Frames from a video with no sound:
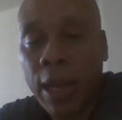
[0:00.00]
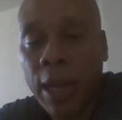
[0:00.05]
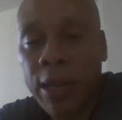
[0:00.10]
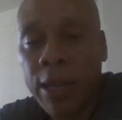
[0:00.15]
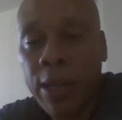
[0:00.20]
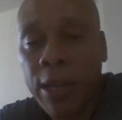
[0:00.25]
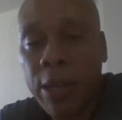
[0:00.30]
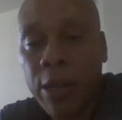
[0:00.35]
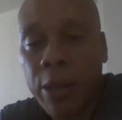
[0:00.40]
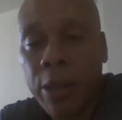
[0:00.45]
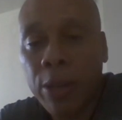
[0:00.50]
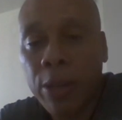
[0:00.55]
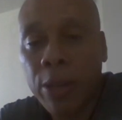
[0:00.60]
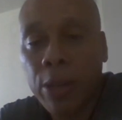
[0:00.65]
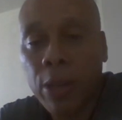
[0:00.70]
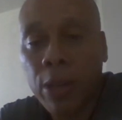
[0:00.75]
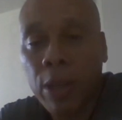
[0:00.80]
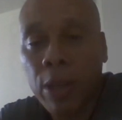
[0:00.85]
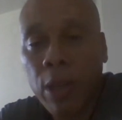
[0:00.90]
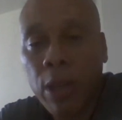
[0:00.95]

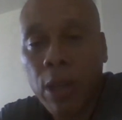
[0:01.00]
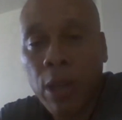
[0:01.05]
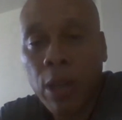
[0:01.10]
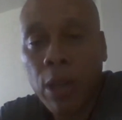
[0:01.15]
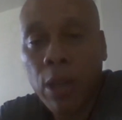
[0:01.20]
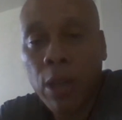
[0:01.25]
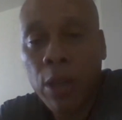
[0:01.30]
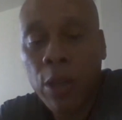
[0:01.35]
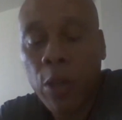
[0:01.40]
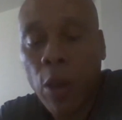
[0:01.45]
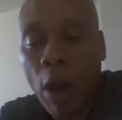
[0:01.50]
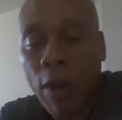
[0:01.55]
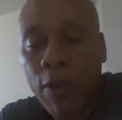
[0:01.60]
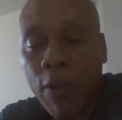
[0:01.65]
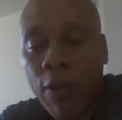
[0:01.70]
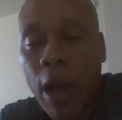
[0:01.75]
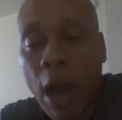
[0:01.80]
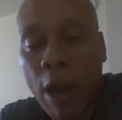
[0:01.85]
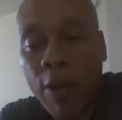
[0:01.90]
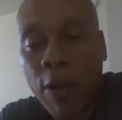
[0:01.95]
years. You know,
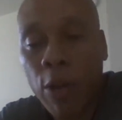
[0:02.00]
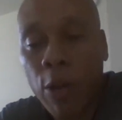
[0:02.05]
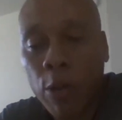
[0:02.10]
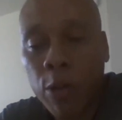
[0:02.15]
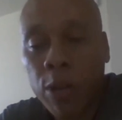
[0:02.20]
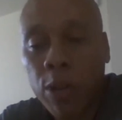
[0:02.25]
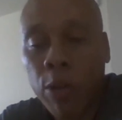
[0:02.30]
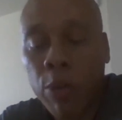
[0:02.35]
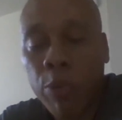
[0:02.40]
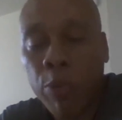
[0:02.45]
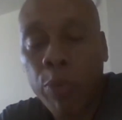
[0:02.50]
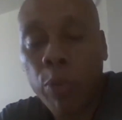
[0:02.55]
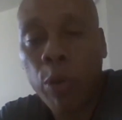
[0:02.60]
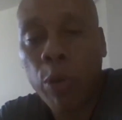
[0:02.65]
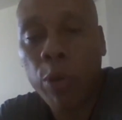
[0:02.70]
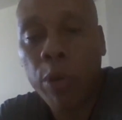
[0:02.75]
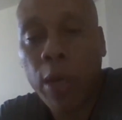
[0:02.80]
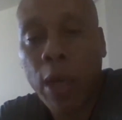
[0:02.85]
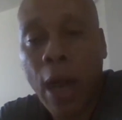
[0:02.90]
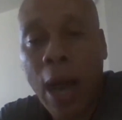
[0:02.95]
I've heard some
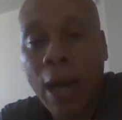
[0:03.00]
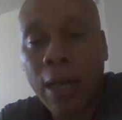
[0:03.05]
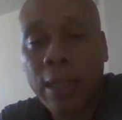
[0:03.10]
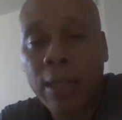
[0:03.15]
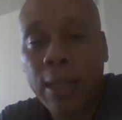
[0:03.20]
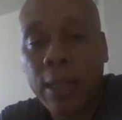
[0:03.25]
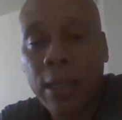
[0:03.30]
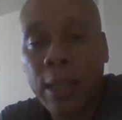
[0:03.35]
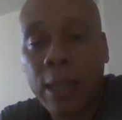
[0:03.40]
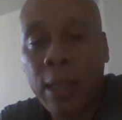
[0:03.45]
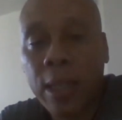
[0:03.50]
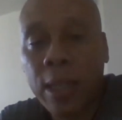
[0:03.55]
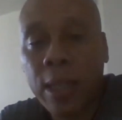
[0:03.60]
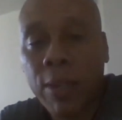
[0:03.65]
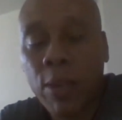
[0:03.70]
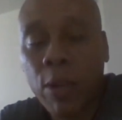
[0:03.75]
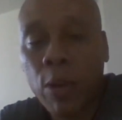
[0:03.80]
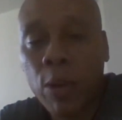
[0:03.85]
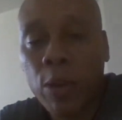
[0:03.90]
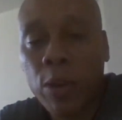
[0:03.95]
brilliant ideas.
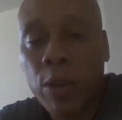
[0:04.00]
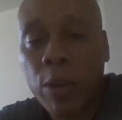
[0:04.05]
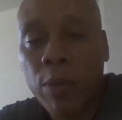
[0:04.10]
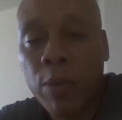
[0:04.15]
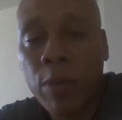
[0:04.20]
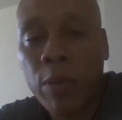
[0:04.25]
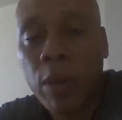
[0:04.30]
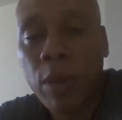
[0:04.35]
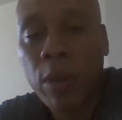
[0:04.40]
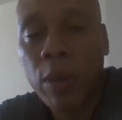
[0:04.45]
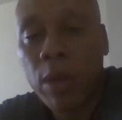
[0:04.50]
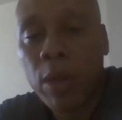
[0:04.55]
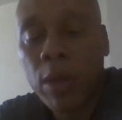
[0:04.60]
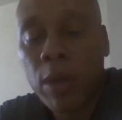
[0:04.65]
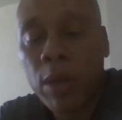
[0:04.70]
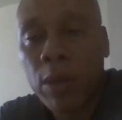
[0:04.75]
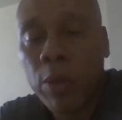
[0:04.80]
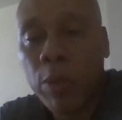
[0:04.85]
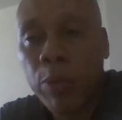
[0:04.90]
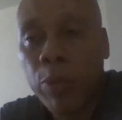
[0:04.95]
I've heard some
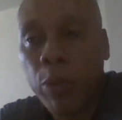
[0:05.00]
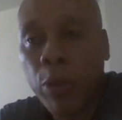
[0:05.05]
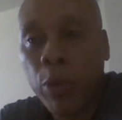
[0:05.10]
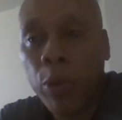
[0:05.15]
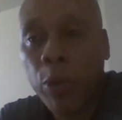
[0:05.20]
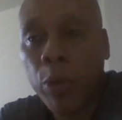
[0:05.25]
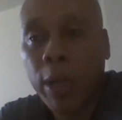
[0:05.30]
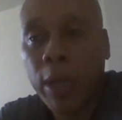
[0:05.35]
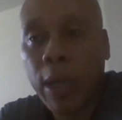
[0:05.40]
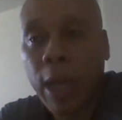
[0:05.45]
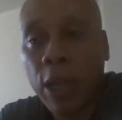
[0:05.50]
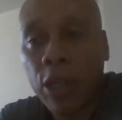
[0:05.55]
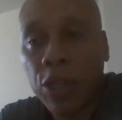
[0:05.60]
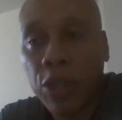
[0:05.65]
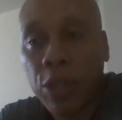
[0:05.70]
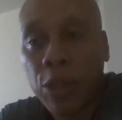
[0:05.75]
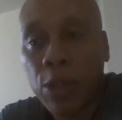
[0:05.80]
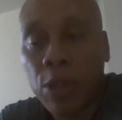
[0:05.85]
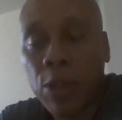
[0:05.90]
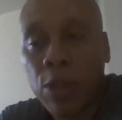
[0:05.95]
brilliant
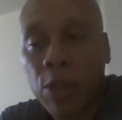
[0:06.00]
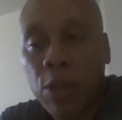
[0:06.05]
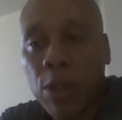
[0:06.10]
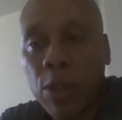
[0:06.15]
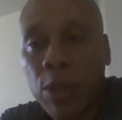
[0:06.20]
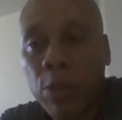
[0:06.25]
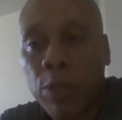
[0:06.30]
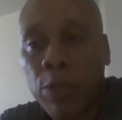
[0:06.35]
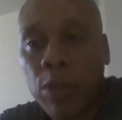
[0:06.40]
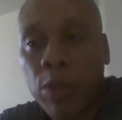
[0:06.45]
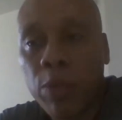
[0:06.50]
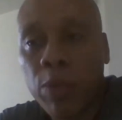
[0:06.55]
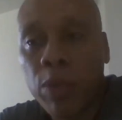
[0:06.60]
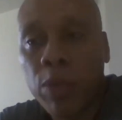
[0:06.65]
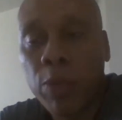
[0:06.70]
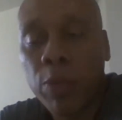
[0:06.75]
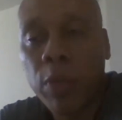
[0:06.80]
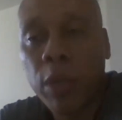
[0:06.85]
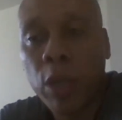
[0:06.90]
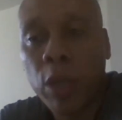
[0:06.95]
lectures, some
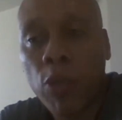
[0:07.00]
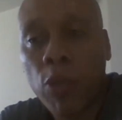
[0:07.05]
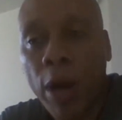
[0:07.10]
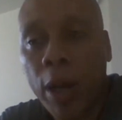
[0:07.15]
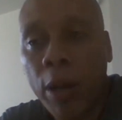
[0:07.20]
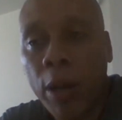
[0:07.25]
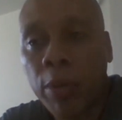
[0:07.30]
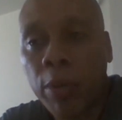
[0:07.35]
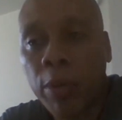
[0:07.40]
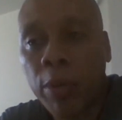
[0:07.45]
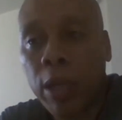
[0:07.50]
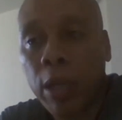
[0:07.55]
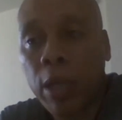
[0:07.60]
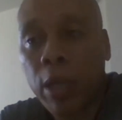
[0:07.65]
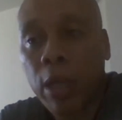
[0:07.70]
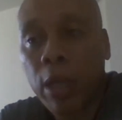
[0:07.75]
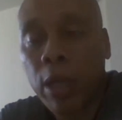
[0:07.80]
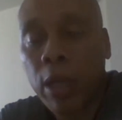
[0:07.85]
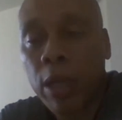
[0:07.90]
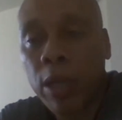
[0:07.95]
incredibly
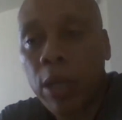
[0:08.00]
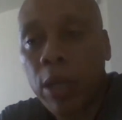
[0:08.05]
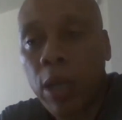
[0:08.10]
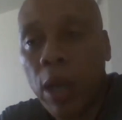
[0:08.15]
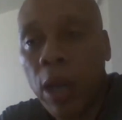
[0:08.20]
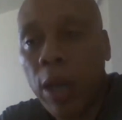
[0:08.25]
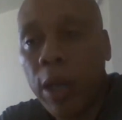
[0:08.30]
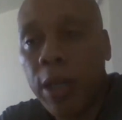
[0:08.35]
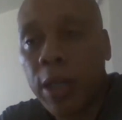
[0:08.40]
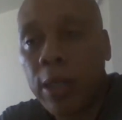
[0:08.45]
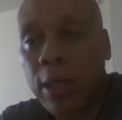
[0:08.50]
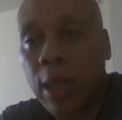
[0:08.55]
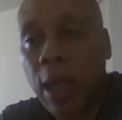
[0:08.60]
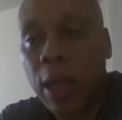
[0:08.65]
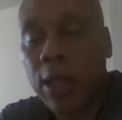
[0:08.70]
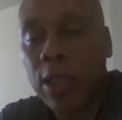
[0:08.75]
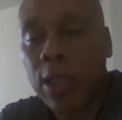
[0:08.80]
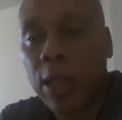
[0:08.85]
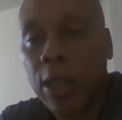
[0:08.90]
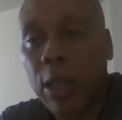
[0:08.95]

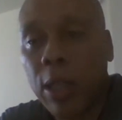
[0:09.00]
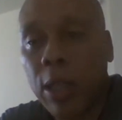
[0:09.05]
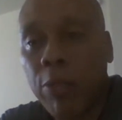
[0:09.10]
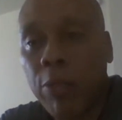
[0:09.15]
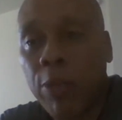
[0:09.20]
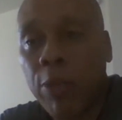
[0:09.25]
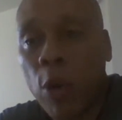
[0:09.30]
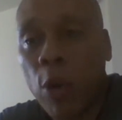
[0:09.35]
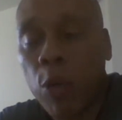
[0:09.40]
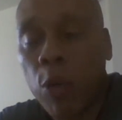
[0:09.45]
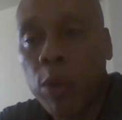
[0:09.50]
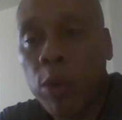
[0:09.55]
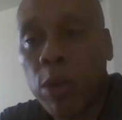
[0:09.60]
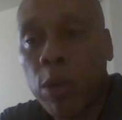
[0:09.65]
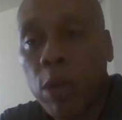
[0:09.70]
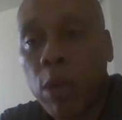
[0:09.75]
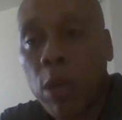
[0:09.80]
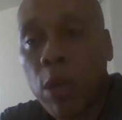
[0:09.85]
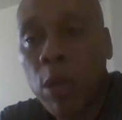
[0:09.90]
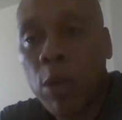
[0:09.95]
intelligent folks
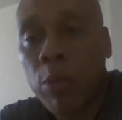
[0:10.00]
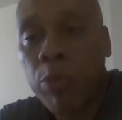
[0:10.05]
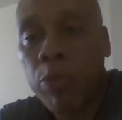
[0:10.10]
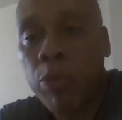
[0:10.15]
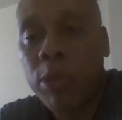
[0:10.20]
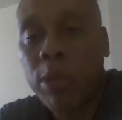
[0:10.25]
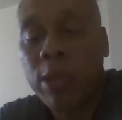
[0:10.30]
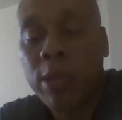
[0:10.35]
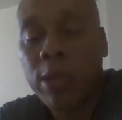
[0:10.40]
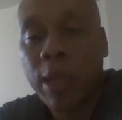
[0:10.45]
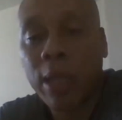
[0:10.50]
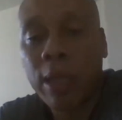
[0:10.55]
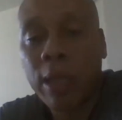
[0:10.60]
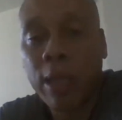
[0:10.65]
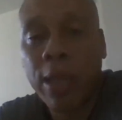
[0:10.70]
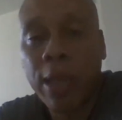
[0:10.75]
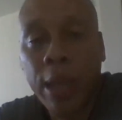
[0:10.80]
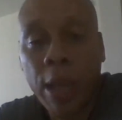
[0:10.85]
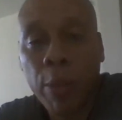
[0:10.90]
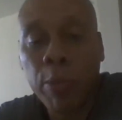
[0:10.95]
present
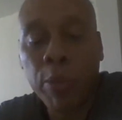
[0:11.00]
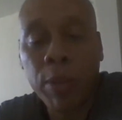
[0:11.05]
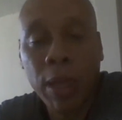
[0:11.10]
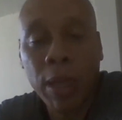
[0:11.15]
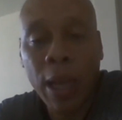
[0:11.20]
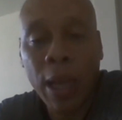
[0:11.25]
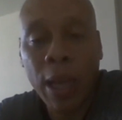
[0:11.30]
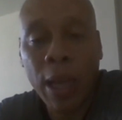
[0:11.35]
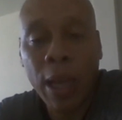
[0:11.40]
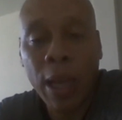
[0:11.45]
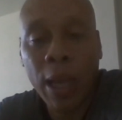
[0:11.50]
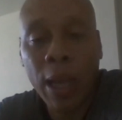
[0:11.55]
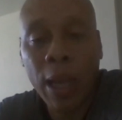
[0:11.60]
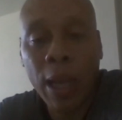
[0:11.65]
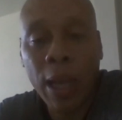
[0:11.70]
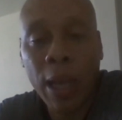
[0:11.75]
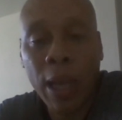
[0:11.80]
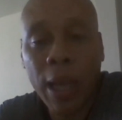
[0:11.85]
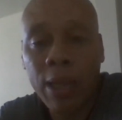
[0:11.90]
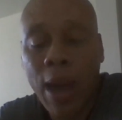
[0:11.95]
their plans and
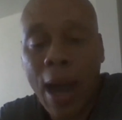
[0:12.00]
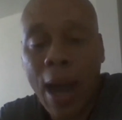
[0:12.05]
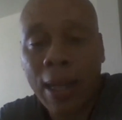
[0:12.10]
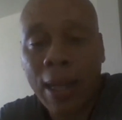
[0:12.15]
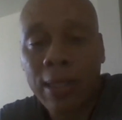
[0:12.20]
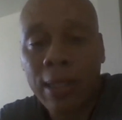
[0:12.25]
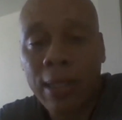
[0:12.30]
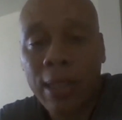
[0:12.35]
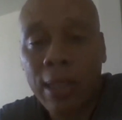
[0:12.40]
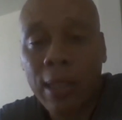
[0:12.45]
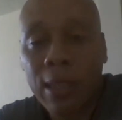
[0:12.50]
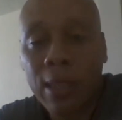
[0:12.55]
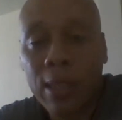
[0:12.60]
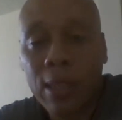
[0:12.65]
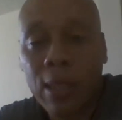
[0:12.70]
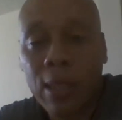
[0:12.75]
their ideas